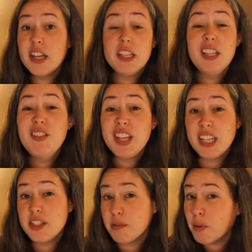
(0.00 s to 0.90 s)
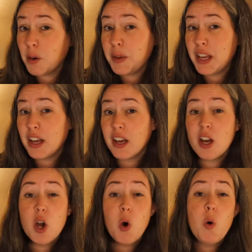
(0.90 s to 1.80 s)
living in suburbia,
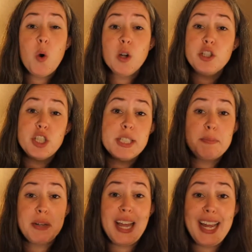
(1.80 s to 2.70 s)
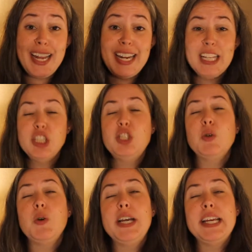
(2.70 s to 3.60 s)
or just plain
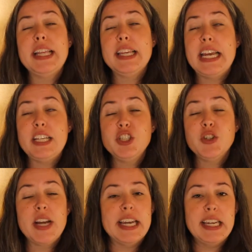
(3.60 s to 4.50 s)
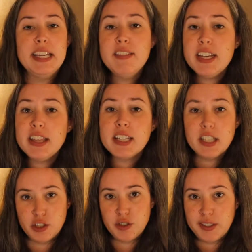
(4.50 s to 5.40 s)
enjoying nature and living in the
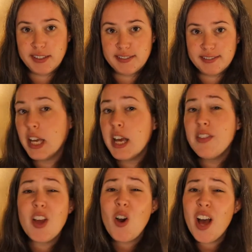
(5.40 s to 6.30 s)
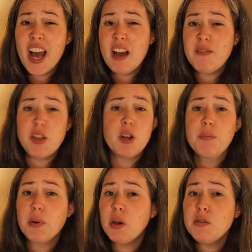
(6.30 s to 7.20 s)
country. They all have their
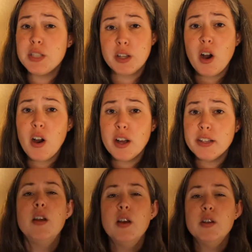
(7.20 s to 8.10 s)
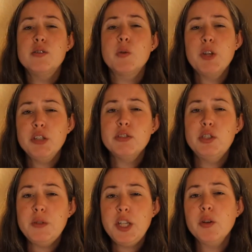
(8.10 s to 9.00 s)
pros and cons. So when you're
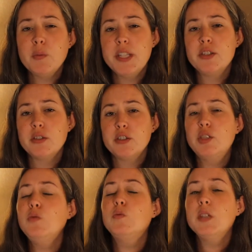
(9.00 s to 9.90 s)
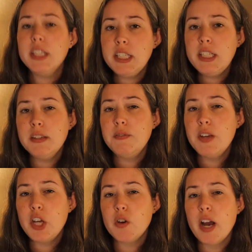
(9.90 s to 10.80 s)
doing your research, you really need to
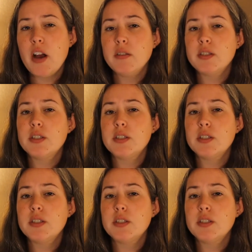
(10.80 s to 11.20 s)
figure out,